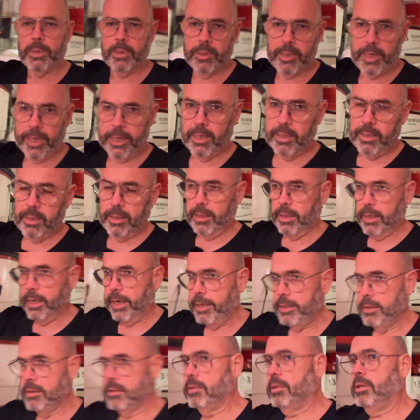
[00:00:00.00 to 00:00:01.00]
deck
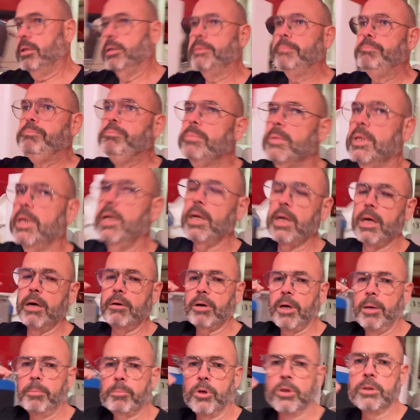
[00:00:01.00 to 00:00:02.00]
8, and
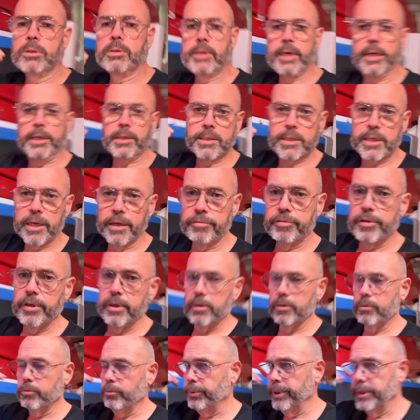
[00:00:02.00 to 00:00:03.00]
now I'm on deck
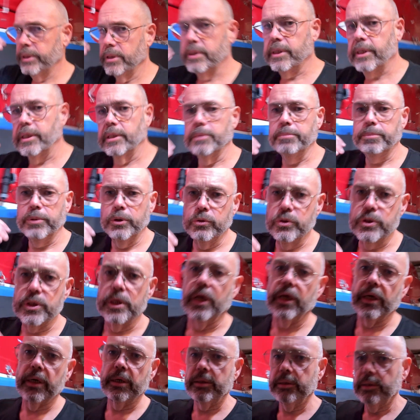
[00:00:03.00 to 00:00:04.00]
7 where the tender boats
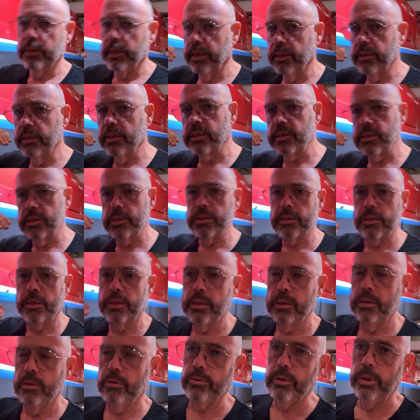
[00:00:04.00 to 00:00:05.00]
are. And this is
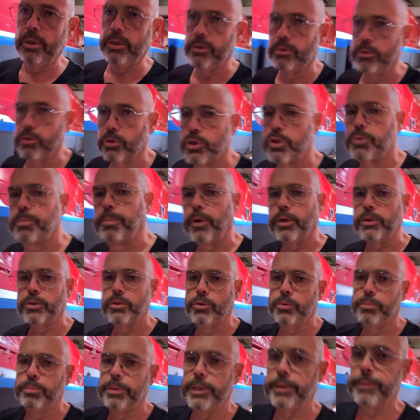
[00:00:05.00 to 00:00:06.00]
a really good
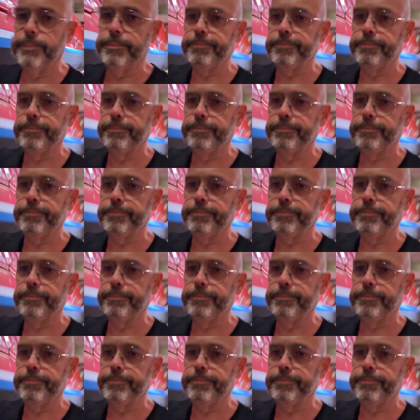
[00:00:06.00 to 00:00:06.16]
spot to be.